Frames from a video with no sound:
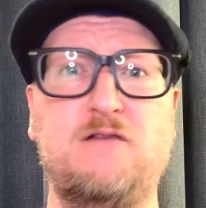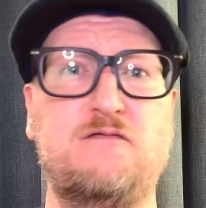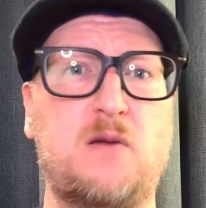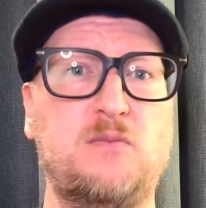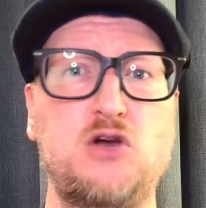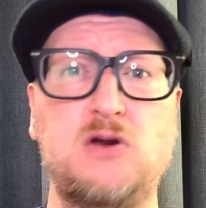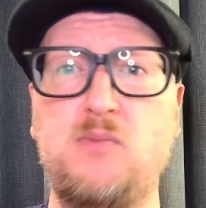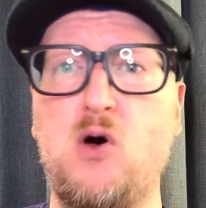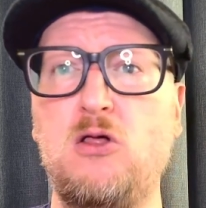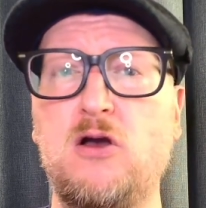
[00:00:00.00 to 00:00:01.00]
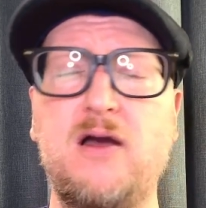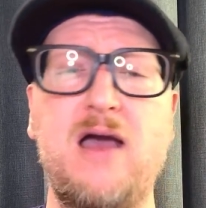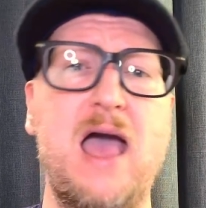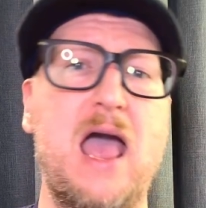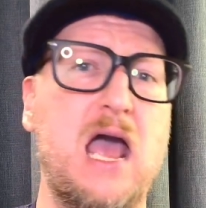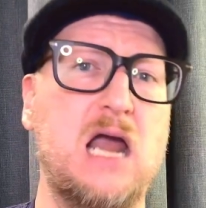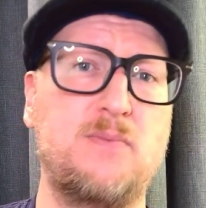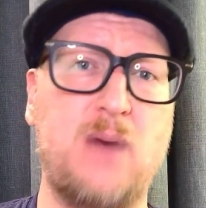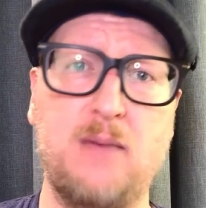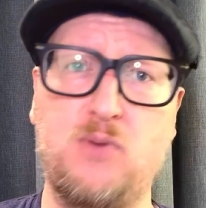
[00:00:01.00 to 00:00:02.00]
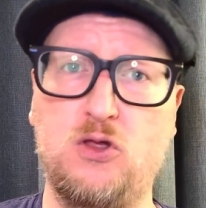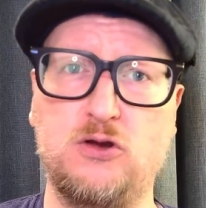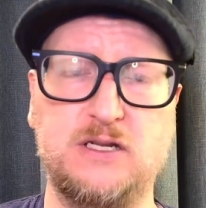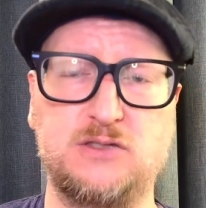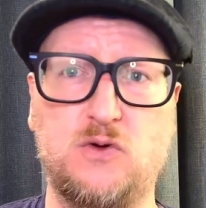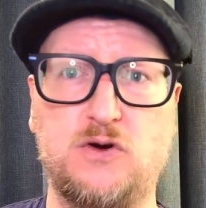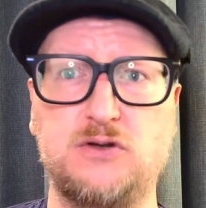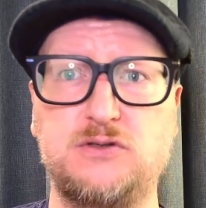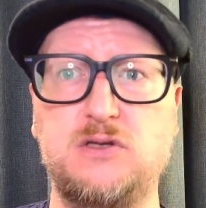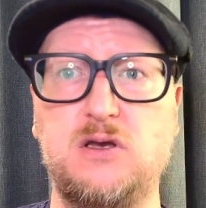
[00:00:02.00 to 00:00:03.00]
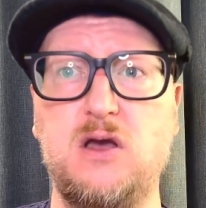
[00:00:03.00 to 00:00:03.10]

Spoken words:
from unipolar and bipolar disorders.